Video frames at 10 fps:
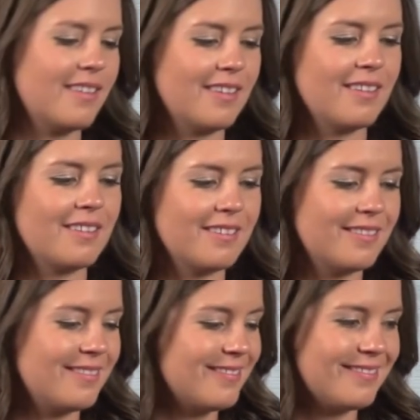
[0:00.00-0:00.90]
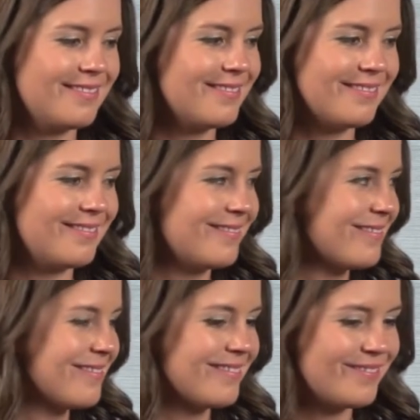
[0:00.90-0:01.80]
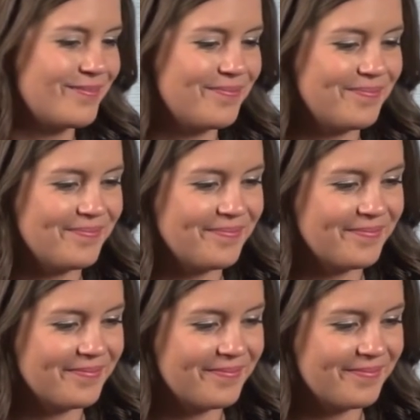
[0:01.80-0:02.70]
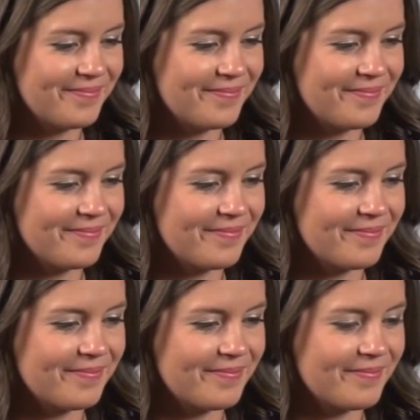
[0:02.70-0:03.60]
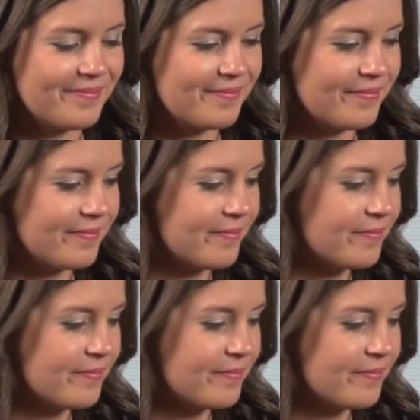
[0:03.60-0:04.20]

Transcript: No words are spoken by the person on screen.